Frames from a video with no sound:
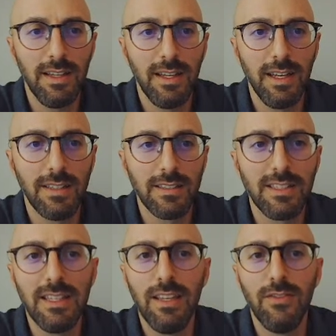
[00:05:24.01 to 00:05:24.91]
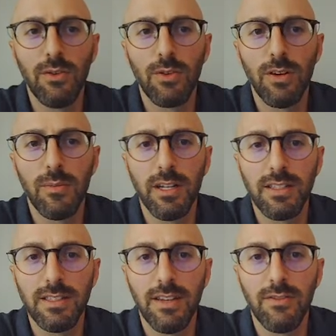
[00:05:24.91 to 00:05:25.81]
and so the even order
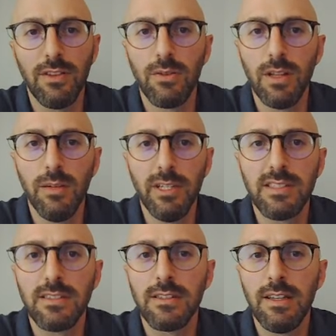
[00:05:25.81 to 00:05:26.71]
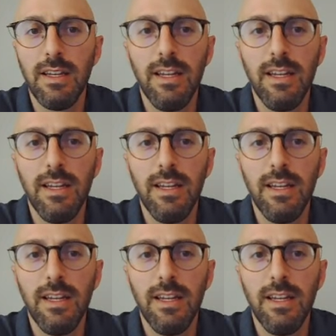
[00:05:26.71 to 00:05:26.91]
harmonics have lower limits,